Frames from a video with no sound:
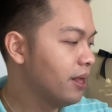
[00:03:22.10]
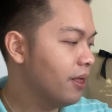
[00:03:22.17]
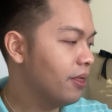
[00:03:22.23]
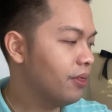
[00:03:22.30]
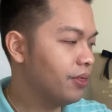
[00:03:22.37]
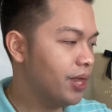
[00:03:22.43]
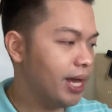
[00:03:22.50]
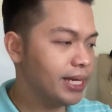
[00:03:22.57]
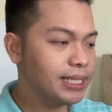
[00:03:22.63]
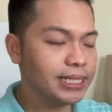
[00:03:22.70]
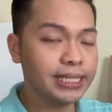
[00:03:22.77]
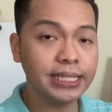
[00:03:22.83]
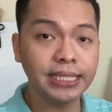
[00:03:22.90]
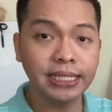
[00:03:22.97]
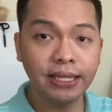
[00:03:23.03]

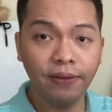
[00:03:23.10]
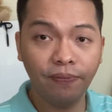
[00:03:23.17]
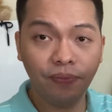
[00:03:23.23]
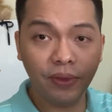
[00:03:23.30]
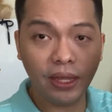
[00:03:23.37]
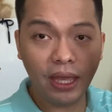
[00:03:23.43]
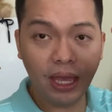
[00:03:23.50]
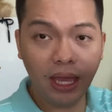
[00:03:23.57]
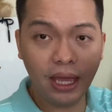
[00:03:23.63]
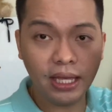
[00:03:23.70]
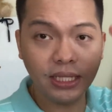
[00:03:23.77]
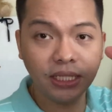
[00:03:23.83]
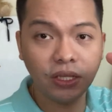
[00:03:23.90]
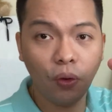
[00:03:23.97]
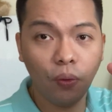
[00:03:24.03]
this is